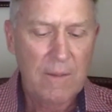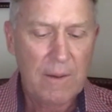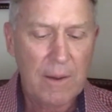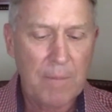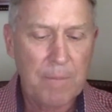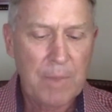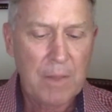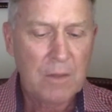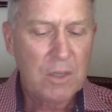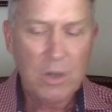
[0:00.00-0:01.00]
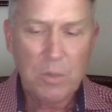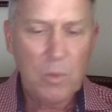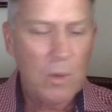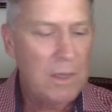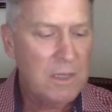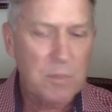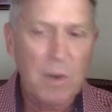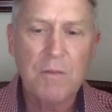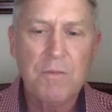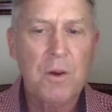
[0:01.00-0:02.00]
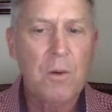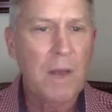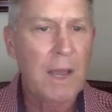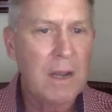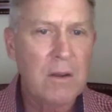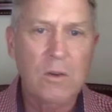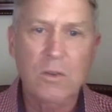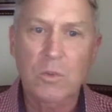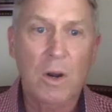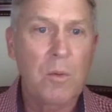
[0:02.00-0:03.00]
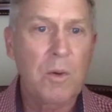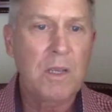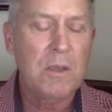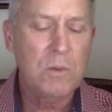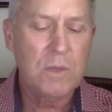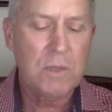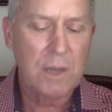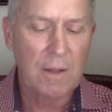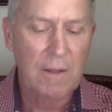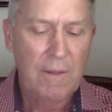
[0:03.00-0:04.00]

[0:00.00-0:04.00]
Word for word: Um, to your point, smartphone echoes we're already using.